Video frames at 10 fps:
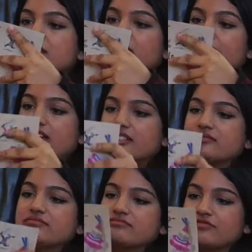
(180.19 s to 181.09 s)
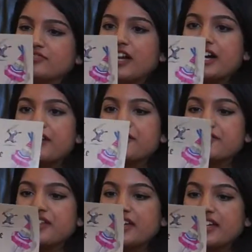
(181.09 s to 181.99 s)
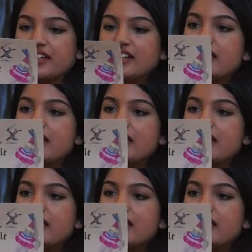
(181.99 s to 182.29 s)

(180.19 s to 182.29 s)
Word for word: like flyer thing